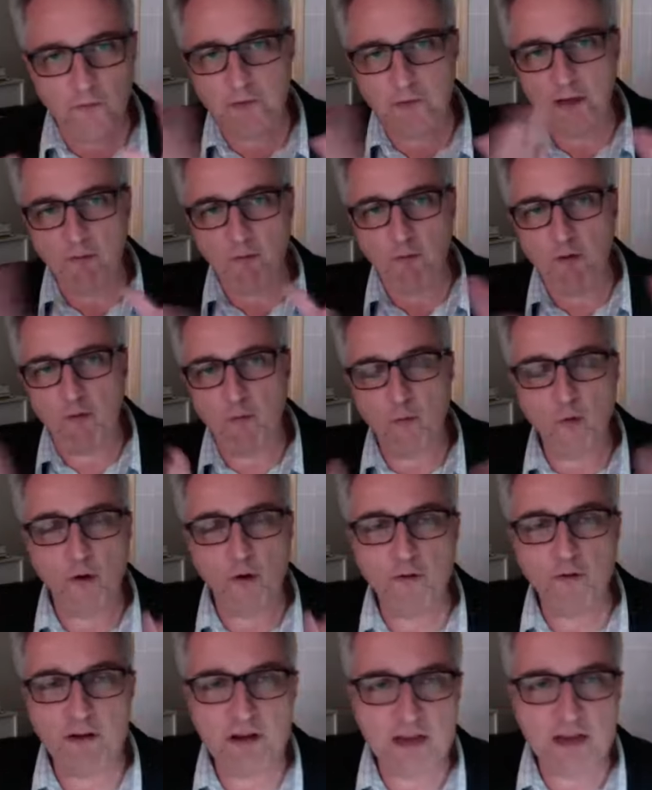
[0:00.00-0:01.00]

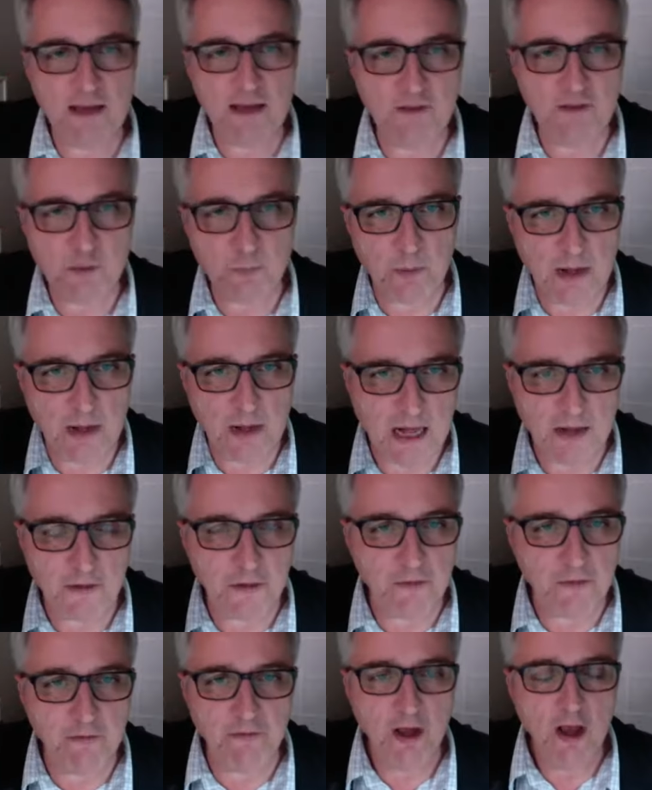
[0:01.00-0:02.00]
wandering down this path
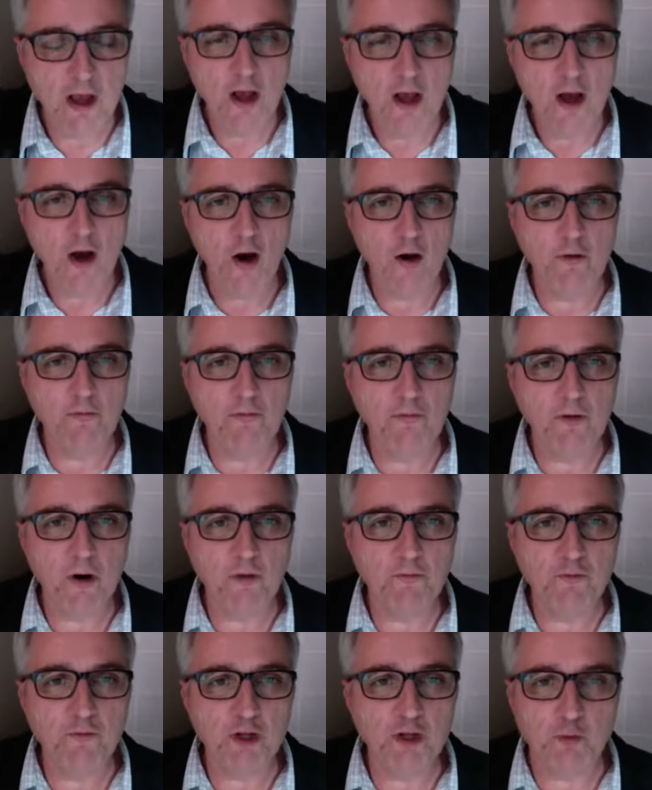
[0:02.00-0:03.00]
of
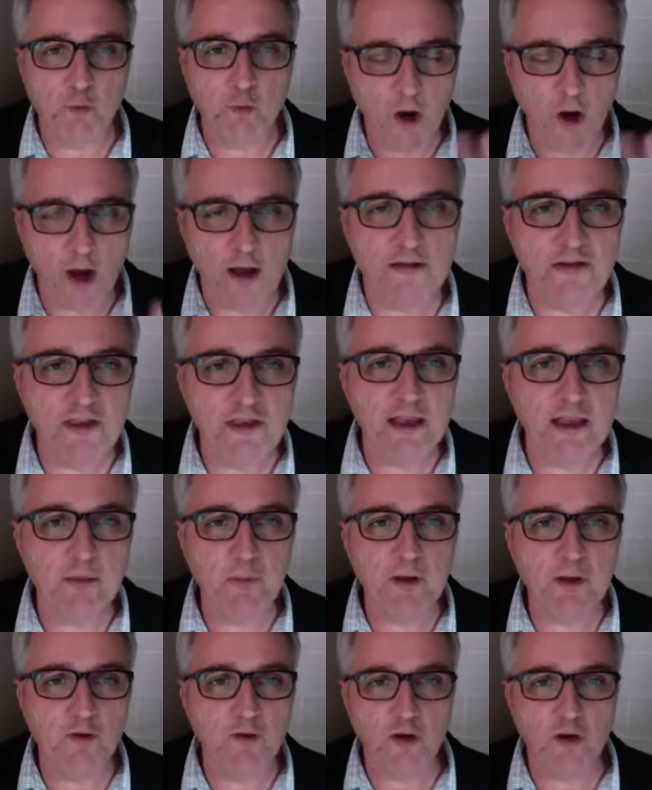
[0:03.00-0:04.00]
of just what I think
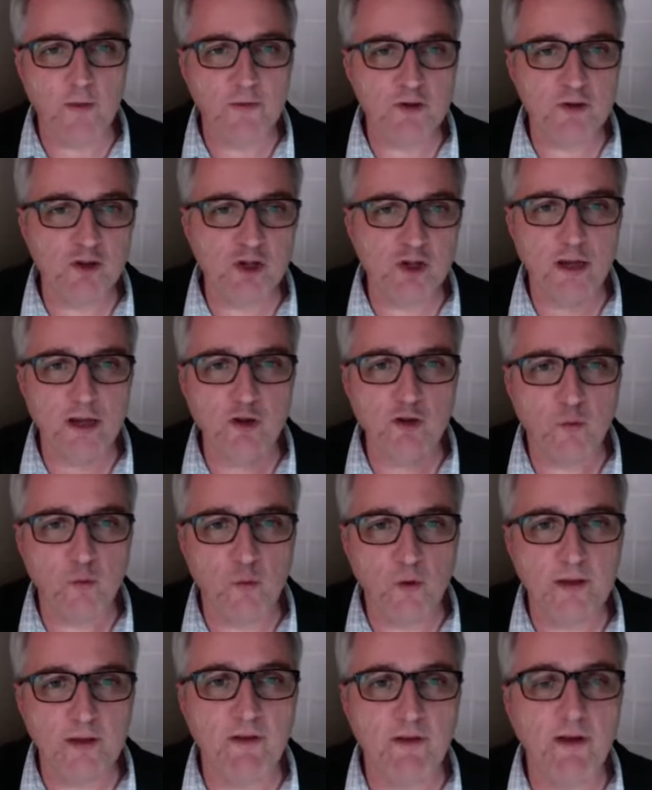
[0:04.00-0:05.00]
because I'm a judge or
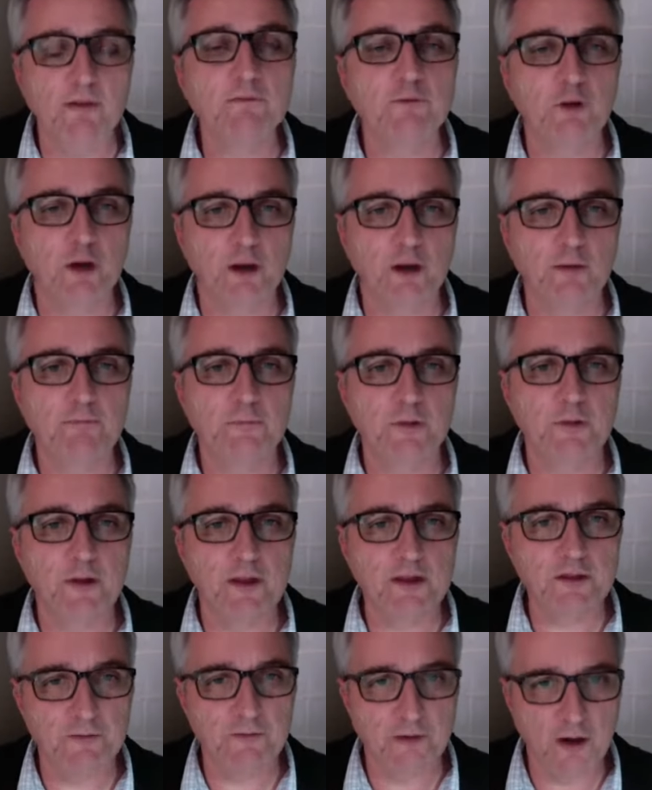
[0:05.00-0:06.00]
whatever, right? So
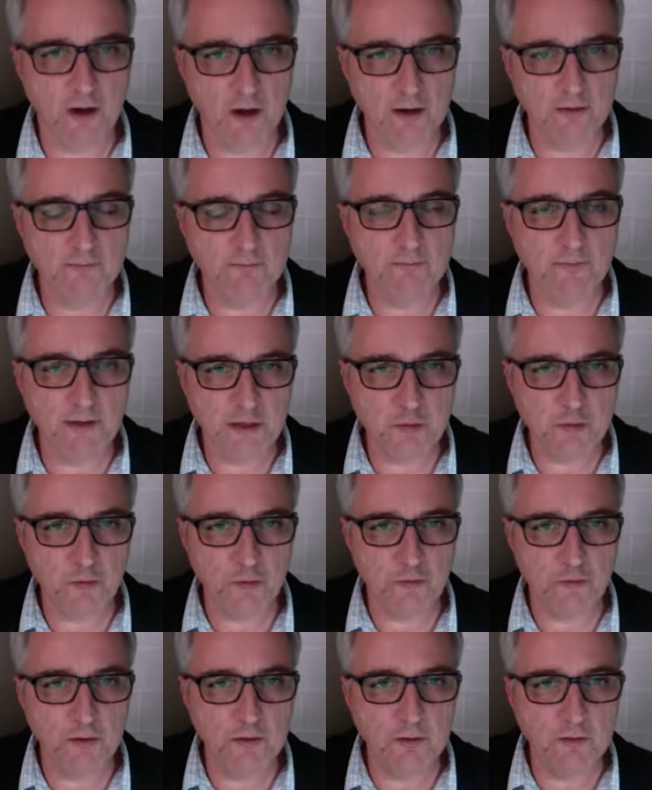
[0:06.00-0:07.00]
that's fine. That's
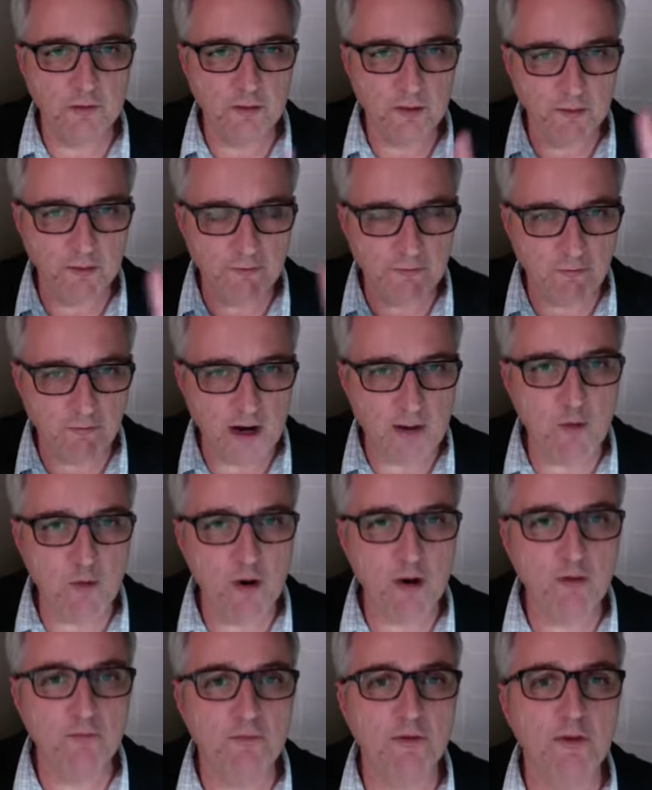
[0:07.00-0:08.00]
what the
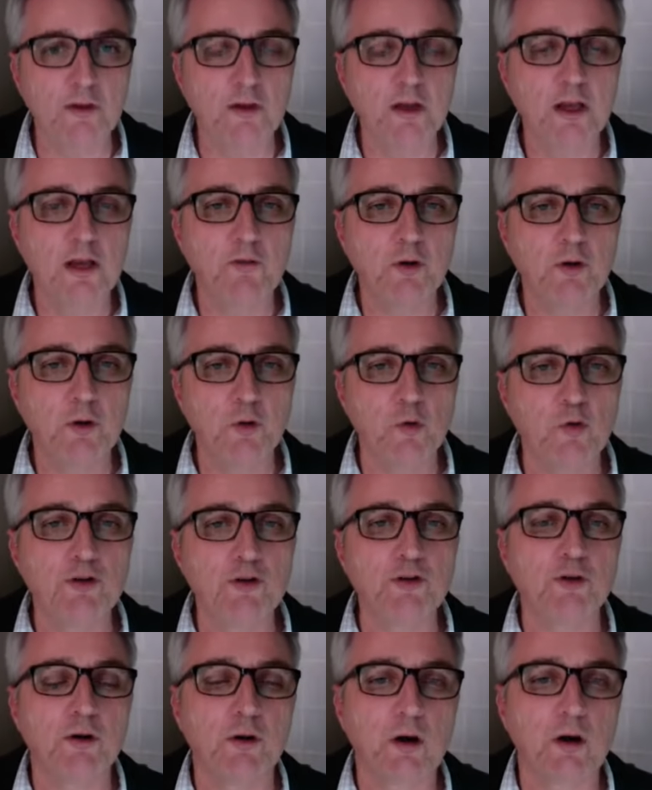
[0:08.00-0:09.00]
framework of the law
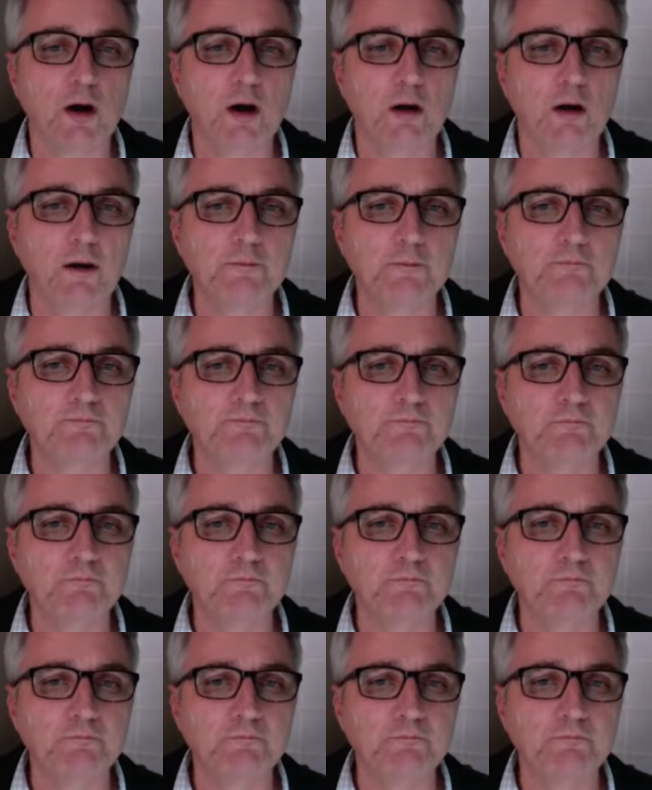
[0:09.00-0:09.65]
is requiring.